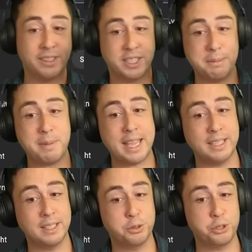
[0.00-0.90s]
to me
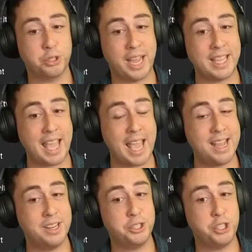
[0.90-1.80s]
looks like it
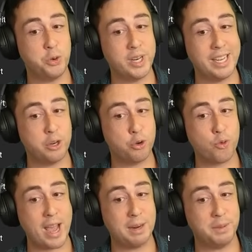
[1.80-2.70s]
is doing
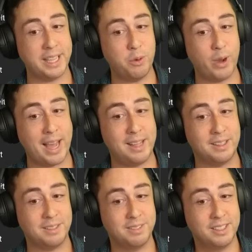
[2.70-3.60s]
incredibly
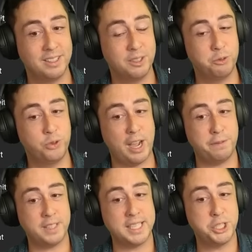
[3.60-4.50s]
well.
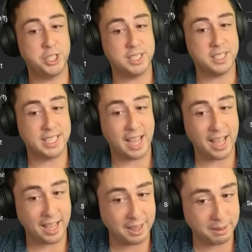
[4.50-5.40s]
Roughly since
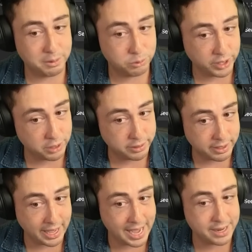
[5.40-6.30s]
you know,
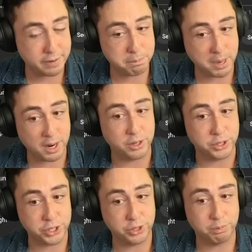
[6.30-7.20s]
the end of
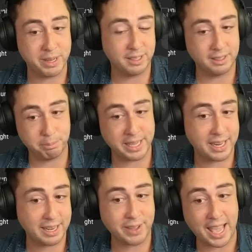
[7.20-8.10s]
March,
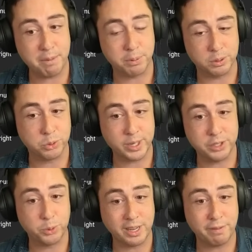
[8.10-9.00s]
beginning of April
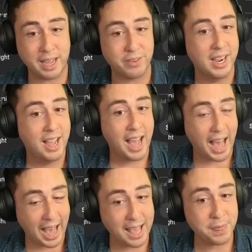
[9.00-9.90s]
2025.
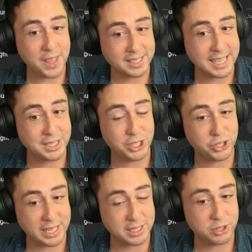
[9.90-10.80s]
I think that's
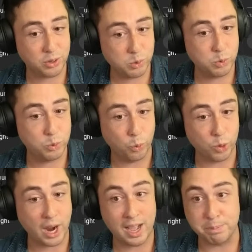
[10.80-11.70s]

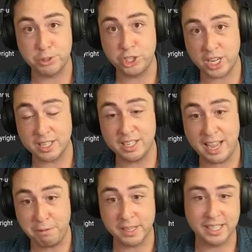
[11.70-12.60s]
we're up
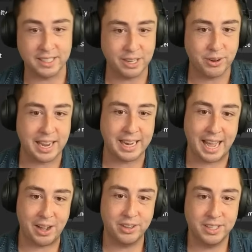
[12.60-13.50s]
significantly right
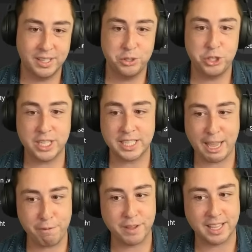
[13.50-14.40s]
now.
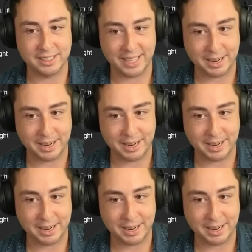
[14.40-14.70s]
Significantly.